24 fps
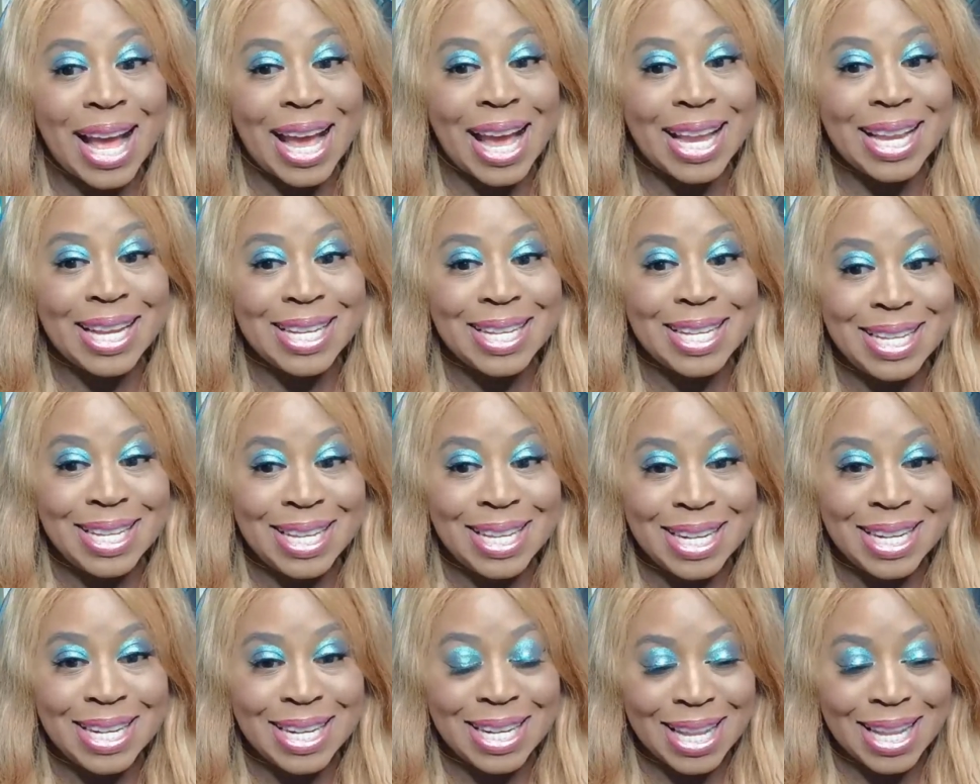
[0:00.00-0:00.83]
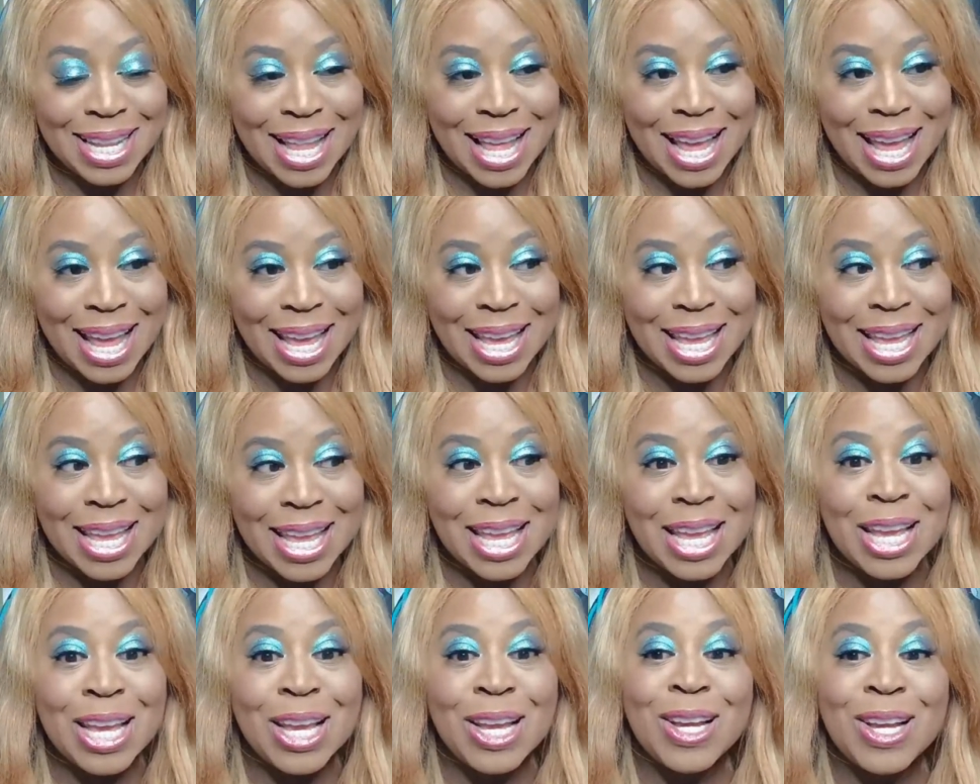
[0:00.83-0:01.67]
I didn't like,
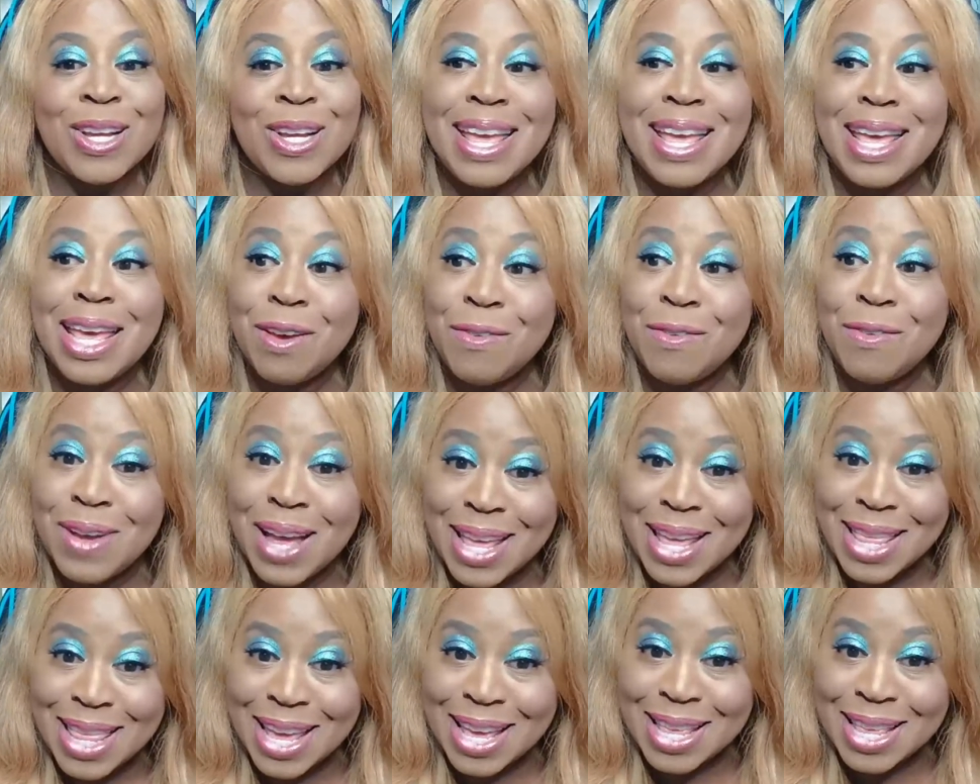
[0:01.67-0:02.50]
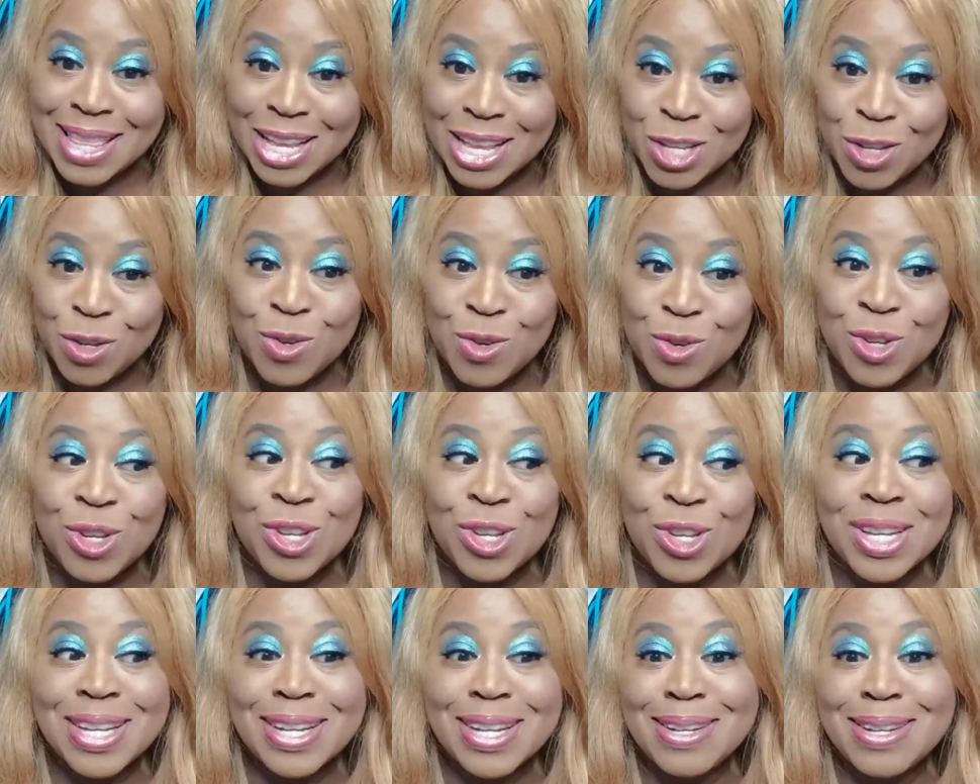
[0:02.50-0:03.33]
if I think that you
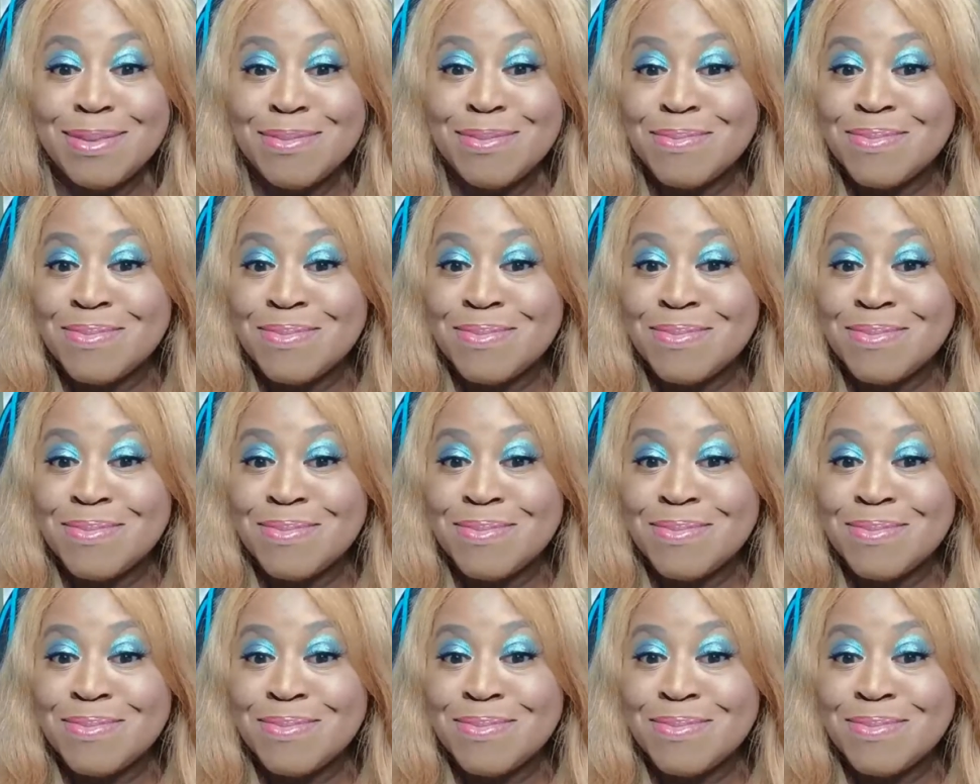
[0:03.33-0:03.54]
should